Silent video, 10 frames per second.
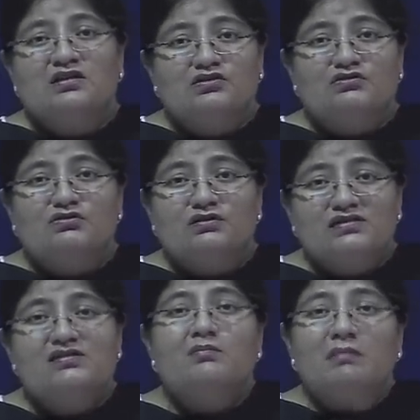So
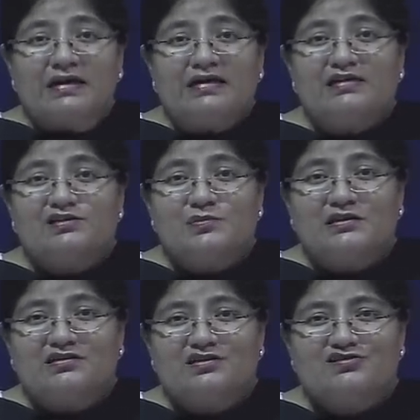these are my
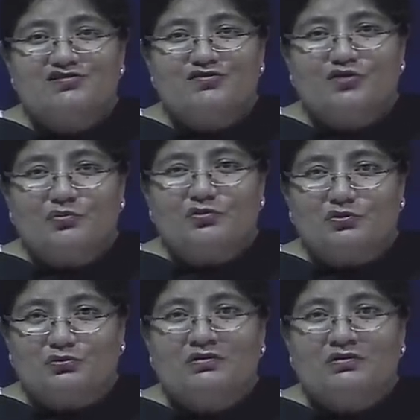expectations from you.